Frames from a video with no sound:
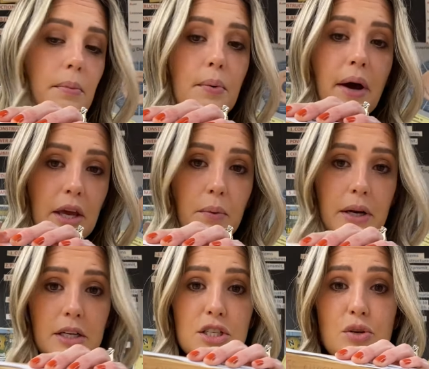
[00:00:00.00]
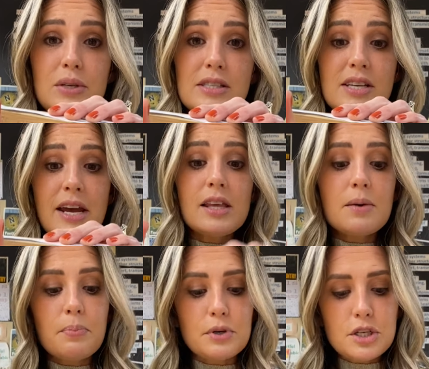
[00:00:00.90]
But what you wanna do is take
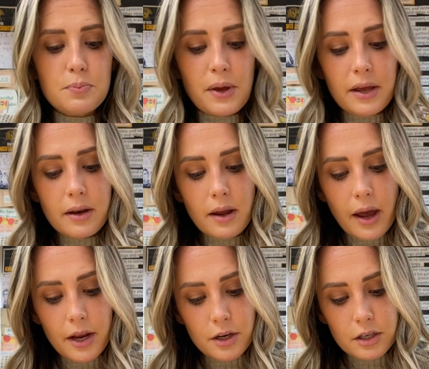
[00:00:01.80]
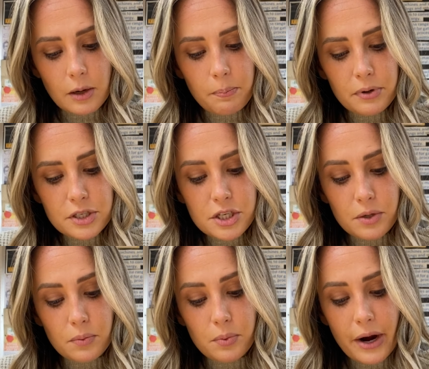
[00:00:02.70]
the push pin and you're gonna push
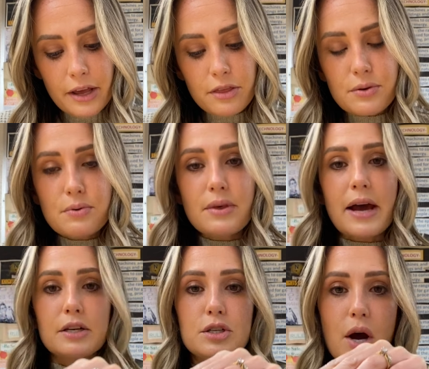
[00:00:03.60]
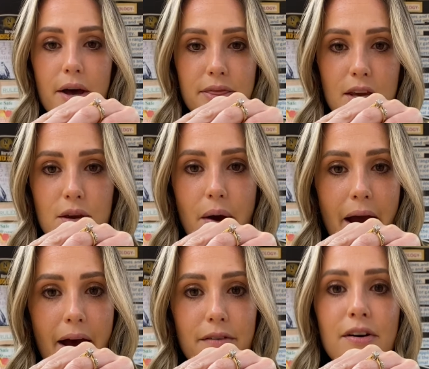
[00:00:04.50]
it right through that dot that you
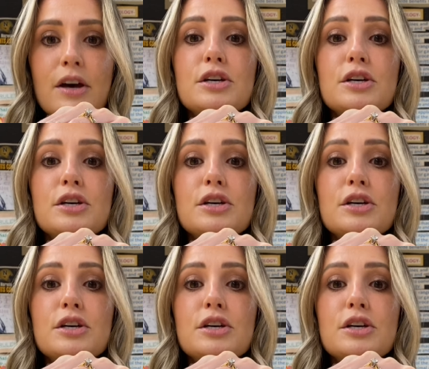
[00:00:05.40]
have,